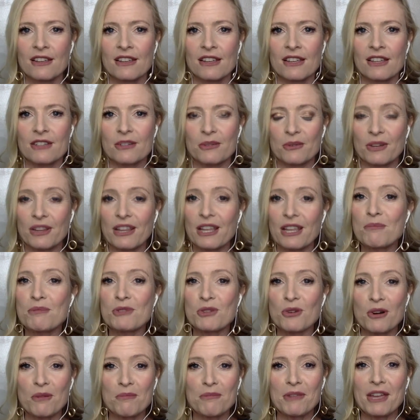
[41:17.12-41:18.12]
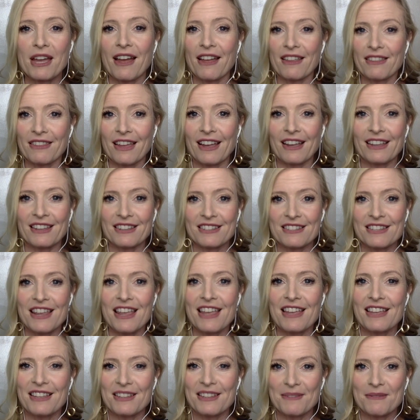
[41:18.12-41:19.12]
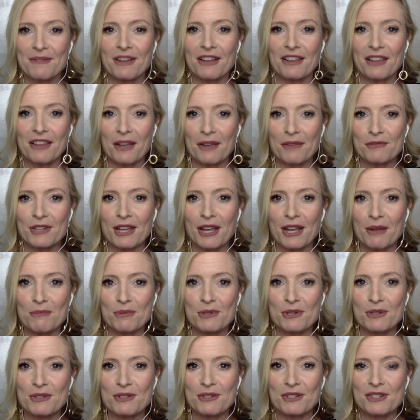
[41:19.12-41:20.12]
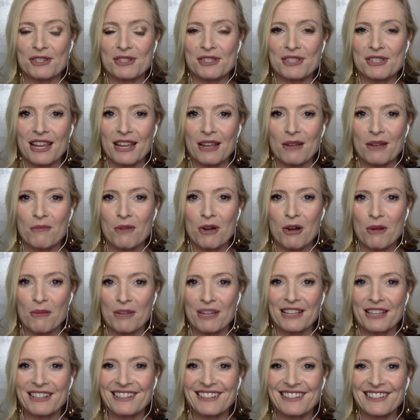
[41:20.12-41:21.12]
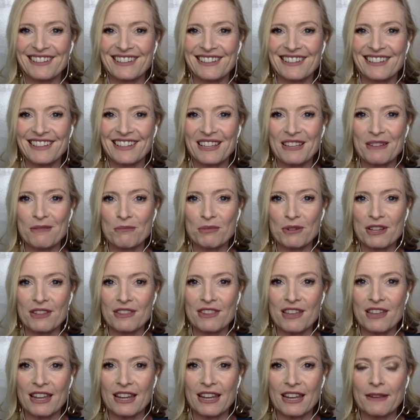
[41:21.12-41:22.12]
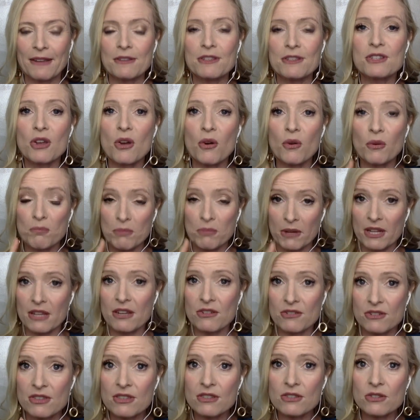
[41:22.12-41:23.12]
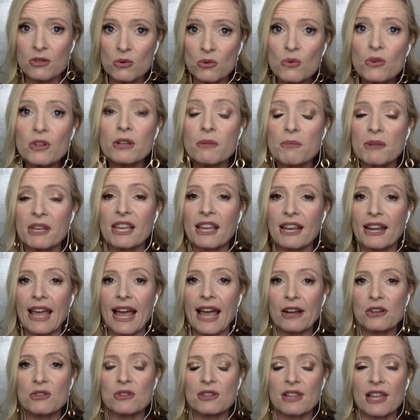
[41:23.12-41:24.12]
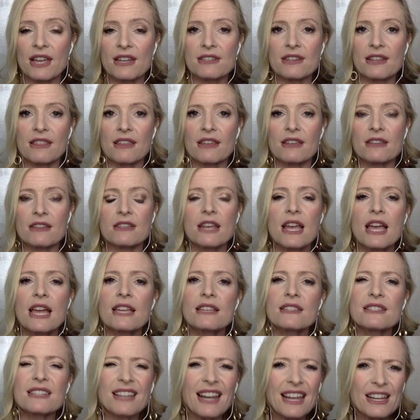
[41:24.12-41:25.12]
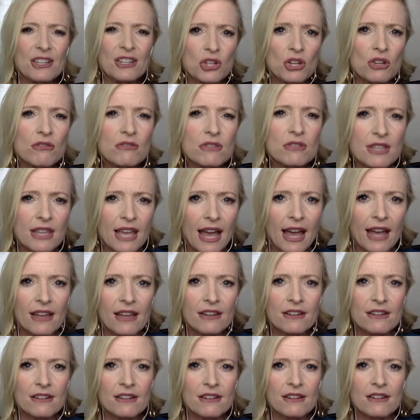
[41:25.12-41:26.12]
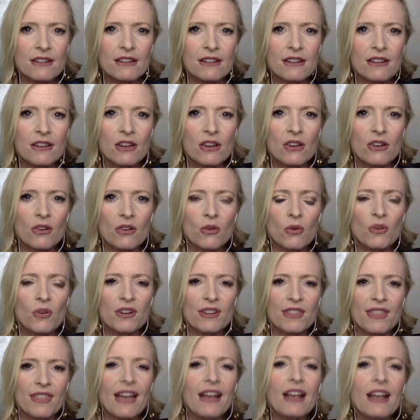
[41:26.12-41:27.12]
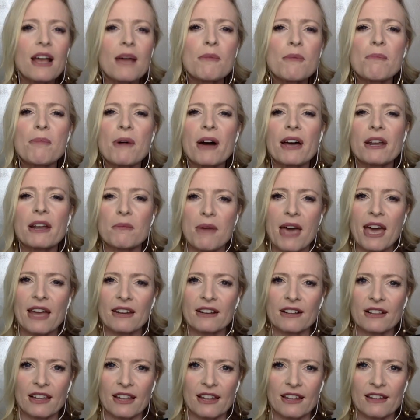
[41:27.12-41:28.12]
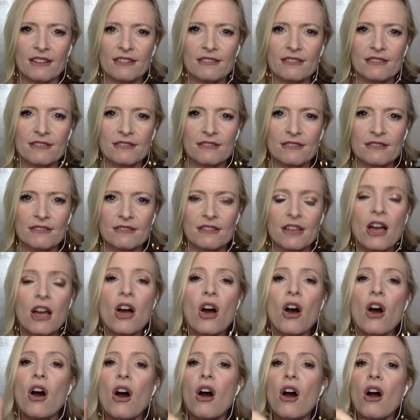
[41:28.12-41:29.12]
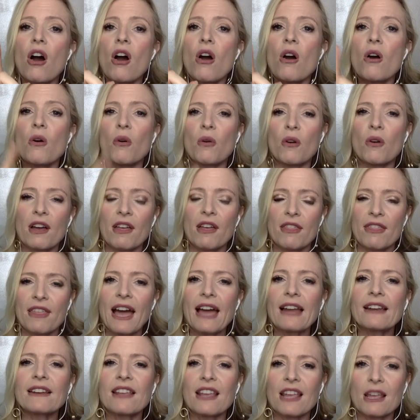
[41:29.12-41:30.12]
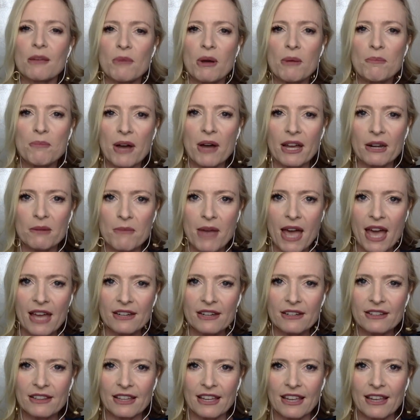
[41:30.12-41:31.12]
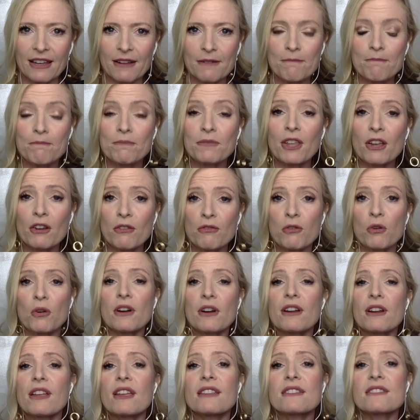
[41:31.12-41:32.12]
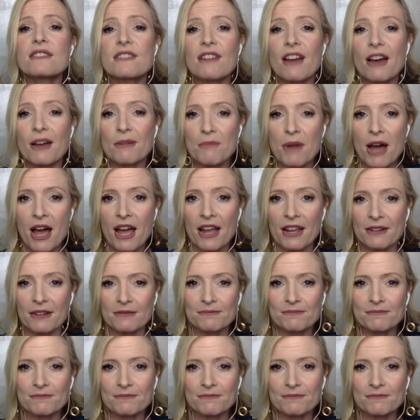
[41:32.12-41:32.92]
To really absorb that, that can take a lifetime. So just take a moment and breathe that in. So, but here's the tool to begin actualizing this. Did I choose that? Or did that come up automatically? Oh, that came up automatically. Therefore, it's not mine.